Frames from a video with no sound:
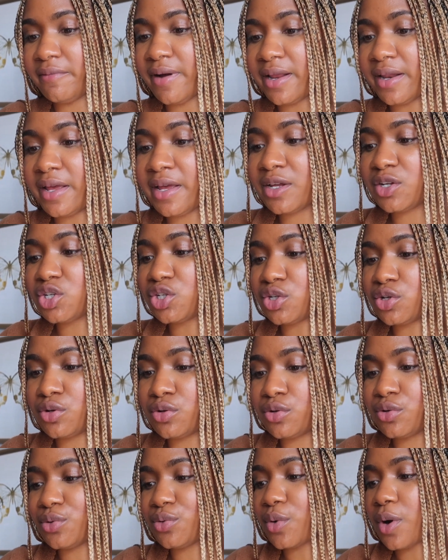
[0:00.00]
ready
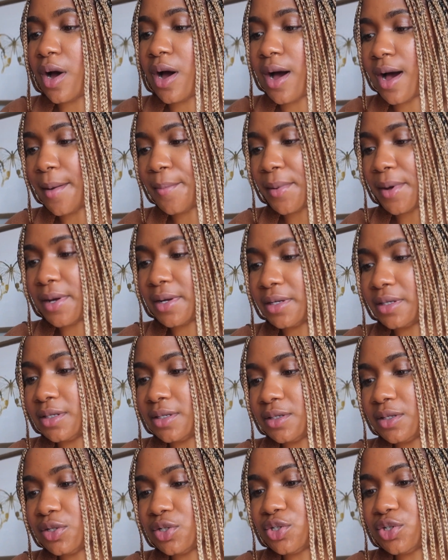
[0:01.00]
to hop
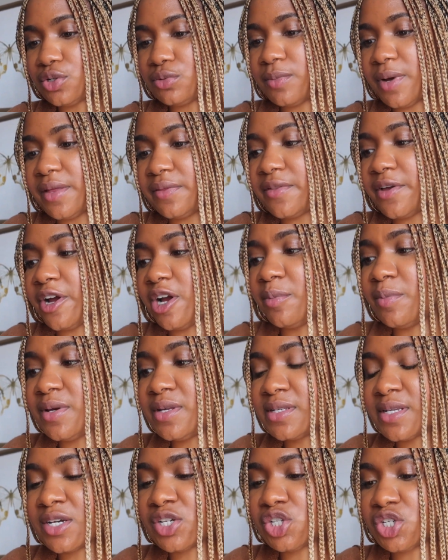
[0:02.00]
on to my therapy
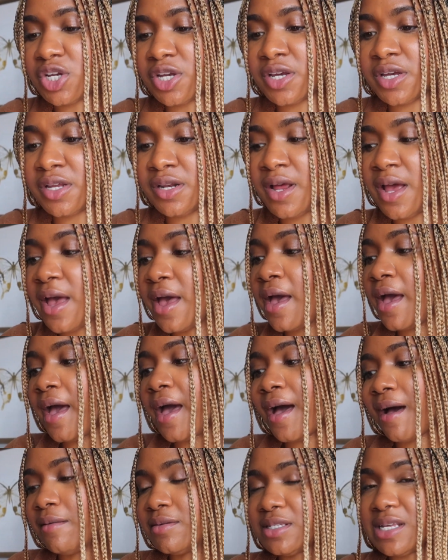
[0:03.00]
session.
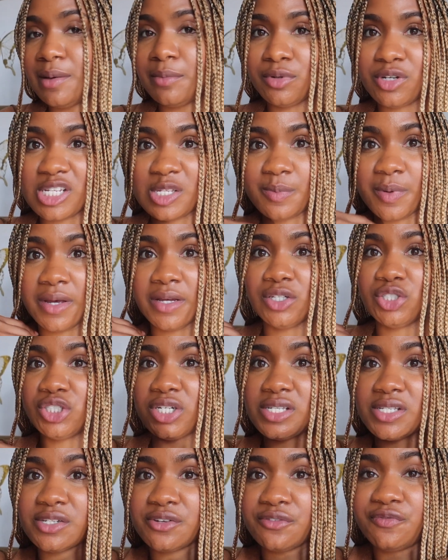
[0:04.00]
I was able to spend
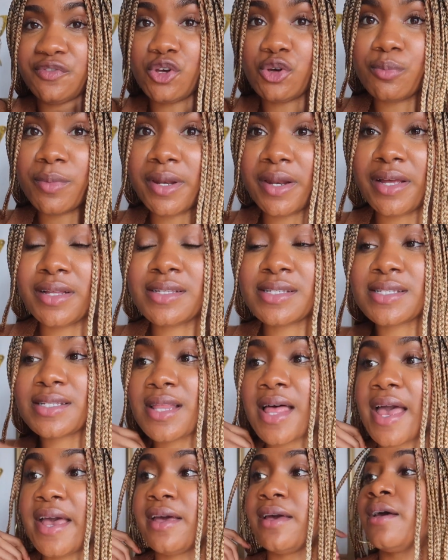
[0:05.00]
just a few minutes
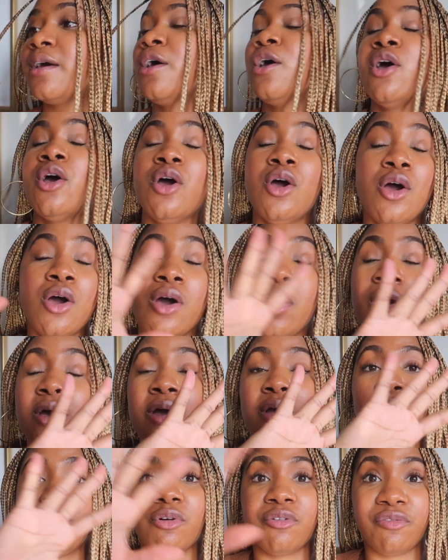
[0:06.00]
like
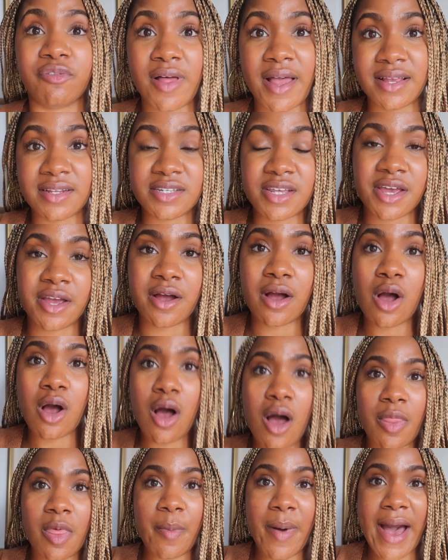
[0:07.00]
reflecting
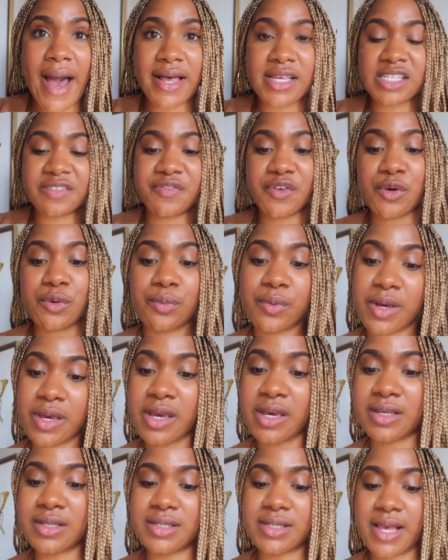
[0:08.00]
on the past few
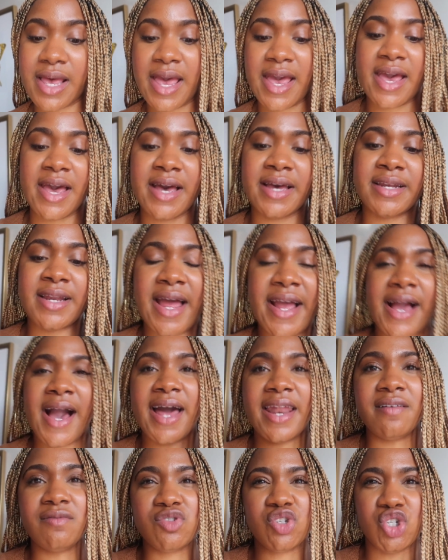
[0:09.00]
weeks, and I
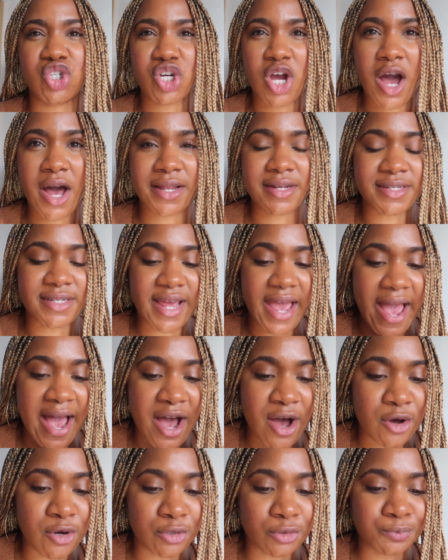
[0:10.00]
kind of jot
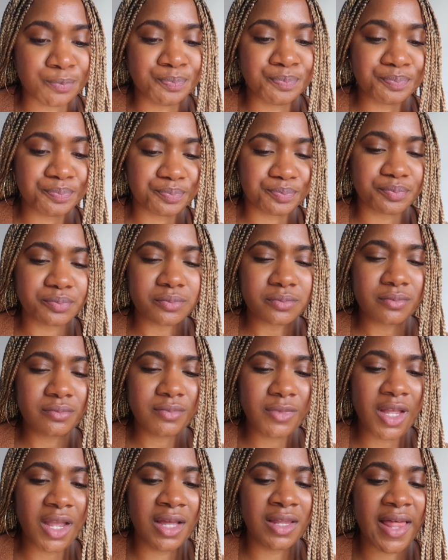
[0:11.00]
down
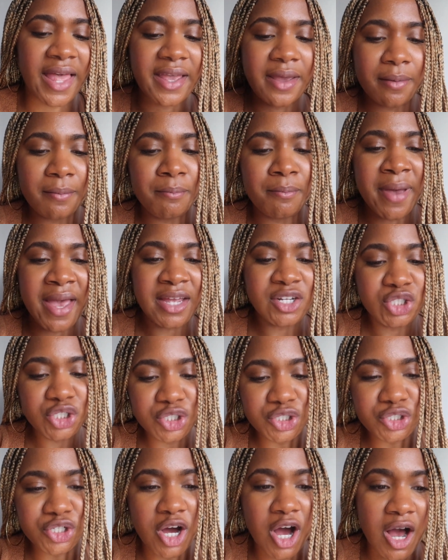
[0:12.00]
like
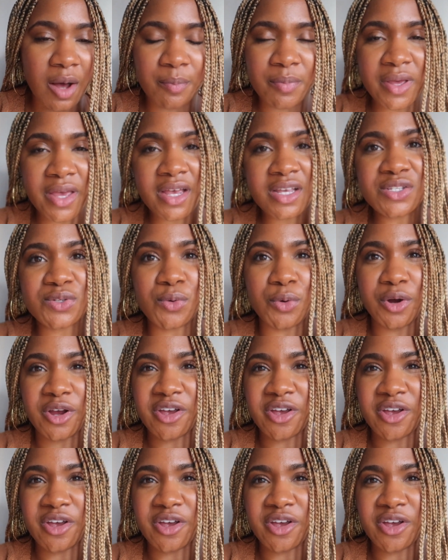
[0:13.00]
major topics or